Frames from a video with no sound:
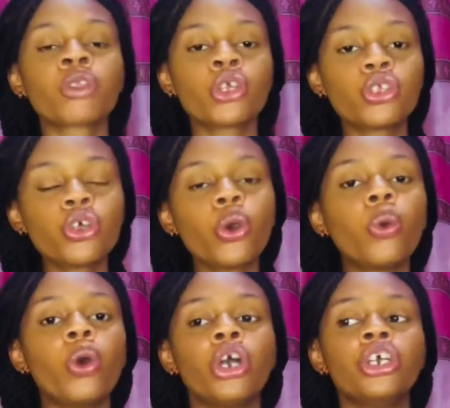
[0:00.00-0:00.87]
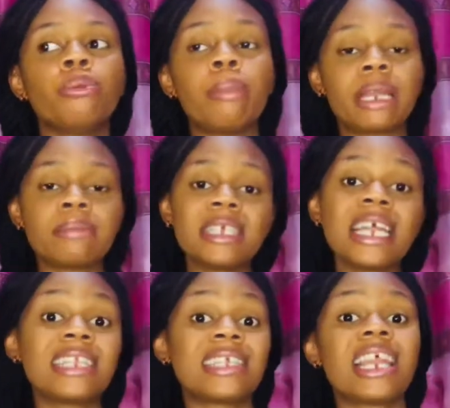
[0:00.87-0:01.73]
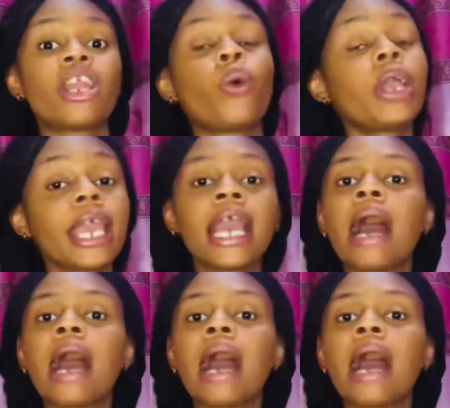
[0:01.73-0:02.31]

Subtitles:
So Madam Tina decided, okay,